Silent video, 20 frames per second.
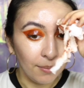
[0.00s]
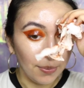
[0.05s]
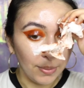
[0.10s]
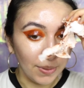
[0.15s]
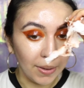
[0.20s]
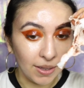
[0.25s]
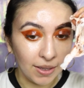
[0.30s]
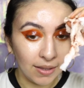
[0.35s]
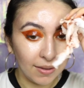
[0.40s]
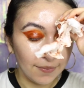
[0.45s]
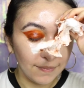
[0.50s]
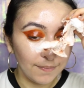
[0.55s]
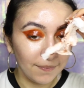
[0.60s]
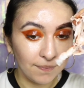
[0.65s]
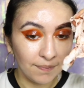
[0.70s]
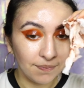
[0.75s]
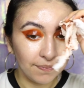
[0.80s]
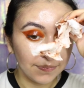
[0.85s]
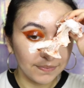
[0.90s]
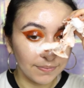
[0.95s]
But
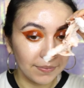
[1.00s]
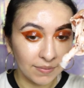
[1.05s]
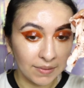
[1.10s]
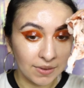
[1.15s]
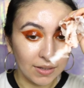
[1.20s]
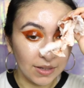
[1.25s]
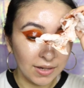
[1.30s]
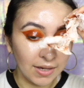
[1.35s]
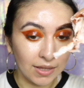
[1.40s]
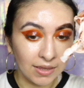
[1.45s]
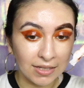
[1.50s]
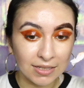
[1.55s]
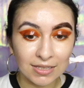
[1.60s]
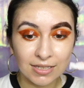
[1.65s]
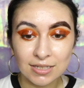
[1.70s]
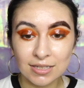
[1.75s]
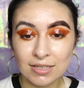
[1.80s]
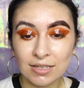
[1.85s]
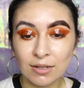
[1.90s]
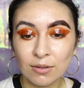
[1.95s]
god,
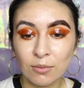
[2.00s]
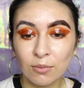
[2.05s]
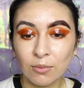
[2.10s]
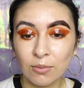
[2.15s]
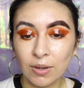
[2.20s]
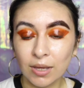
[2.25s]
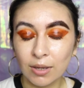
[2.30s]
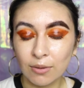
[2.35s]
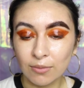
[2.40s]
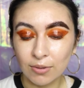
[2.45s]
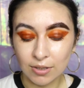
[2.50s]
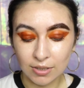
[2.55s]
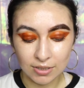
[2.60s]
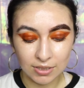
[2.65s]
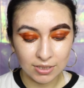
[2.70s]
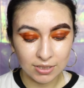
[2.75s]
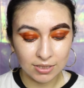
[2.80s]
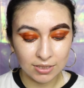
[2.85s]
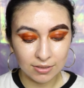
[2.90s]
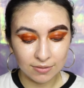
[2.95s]
this is like way
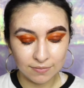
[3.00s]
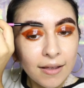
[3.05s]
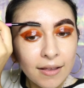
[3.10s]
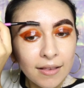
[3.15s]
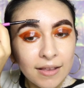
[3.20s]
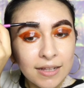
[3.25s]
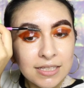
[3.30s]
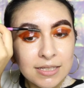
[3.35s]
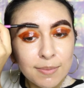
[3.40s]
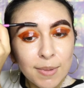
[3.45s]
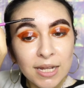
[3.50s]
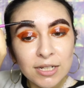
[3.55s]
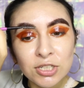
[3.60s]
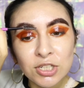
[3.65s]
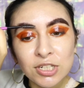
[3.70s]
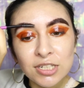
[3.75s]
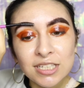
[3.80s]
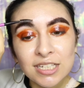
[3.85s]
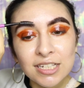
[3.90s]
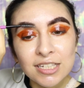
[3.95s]
worse. Let's
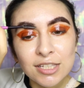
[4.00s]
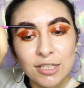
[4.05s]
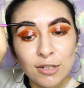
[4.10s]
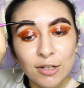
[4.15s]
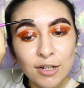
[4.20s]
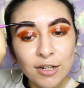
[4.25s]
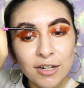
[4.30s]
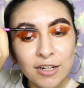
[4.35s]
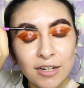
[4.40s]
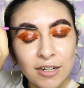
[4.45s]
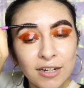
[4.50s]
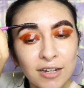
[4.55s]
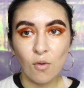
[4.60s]
match your sister.